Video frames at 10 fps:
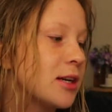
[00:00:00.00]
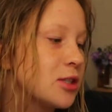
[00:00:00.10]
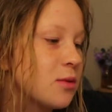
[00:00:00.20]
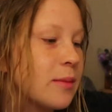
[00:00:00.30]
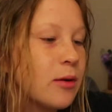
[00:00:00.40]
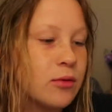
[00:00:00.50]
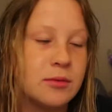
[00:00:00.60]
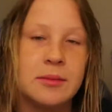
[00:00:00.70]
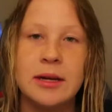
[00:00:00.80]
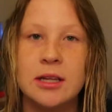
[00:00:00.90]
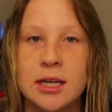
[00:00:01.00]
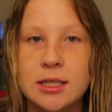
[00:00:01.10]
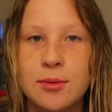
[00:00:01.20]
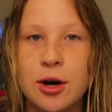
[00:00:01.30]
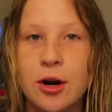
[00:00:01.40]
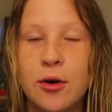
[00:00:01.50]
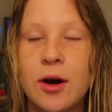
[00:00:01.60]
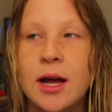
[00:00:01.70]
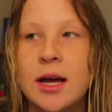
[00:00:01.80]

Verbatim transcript: I just want my room to be clean tomorrow